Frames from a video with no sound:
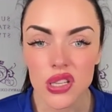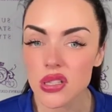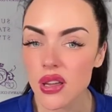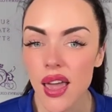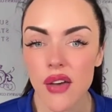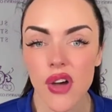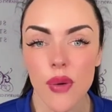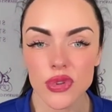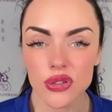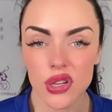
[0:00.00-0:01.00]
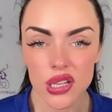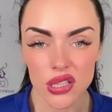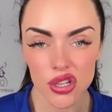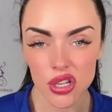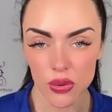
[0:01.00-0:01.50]
And we still have
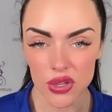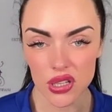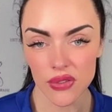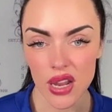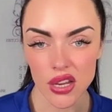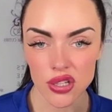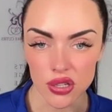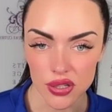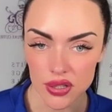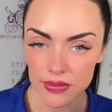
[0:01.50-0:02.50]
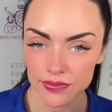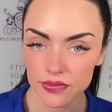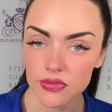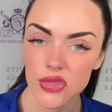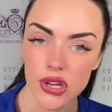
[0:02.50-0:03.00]
opportunities this year. We still have nationals.
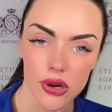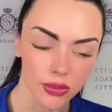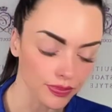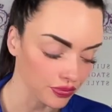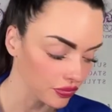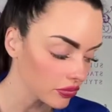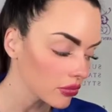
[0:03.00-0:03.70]
So